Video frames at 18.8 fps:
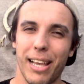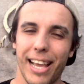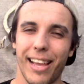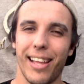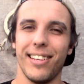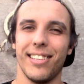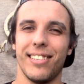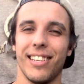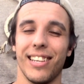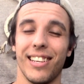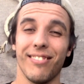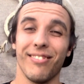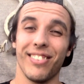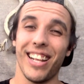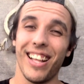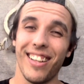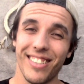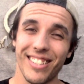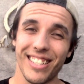And in
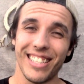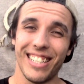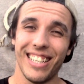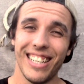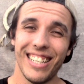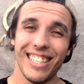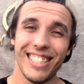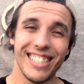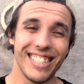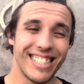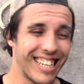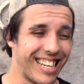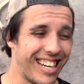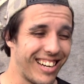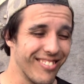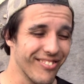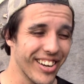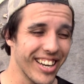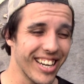reality, you
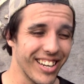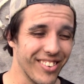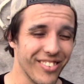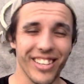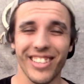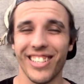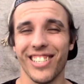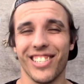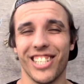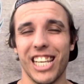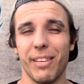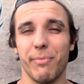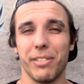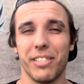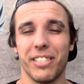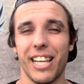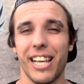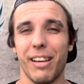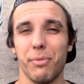can't really look at this team
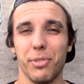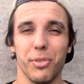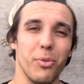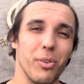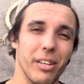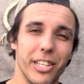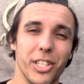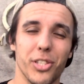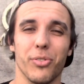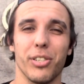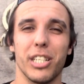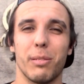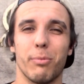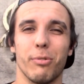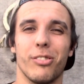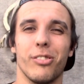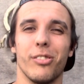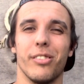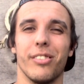and say it was all injuries,
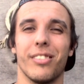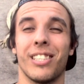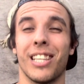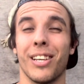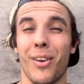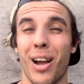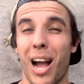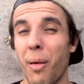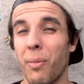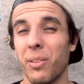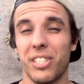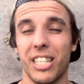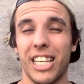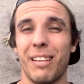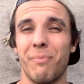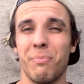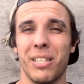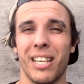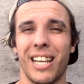because there are other
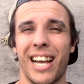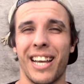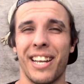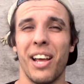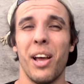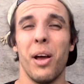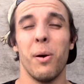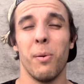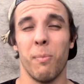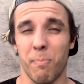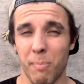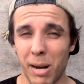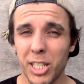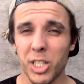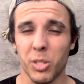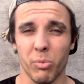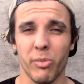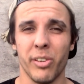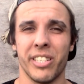teams that had
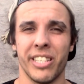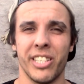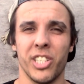much worse